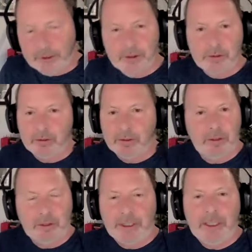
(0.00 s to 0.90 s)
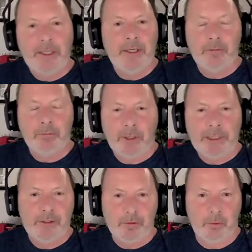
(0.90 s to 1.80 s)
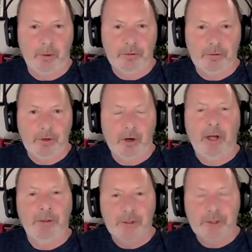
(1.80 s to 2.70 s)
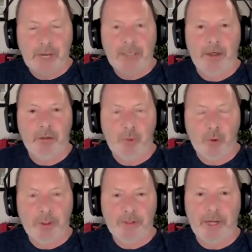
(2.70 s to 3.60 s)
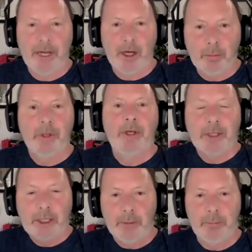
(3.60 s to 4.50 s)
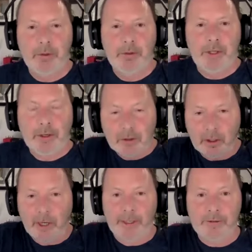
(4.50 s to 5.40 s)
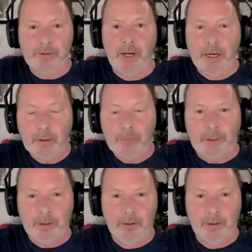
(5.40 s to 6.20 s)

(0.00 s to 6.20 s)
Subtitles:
the leading running stores are understanding how important it is to help keep their clients healthy.